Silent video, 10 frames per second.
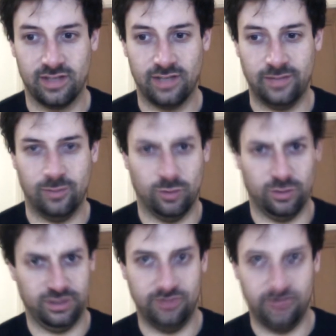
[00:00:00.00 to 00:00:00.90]
I mean,
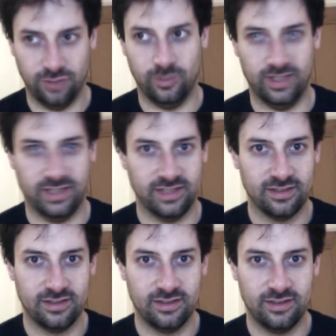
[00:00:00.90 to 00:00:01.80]
what do you do with it?
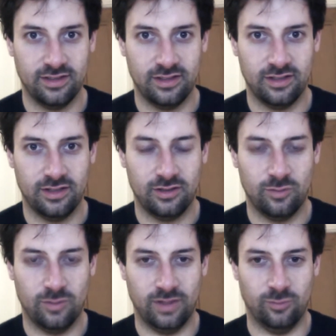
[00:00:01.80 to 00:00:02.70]

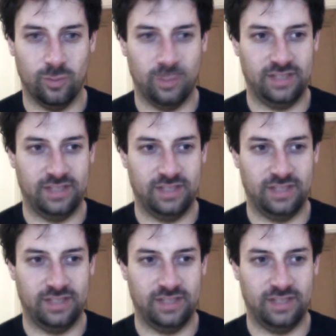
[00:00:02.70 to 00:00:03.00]
Where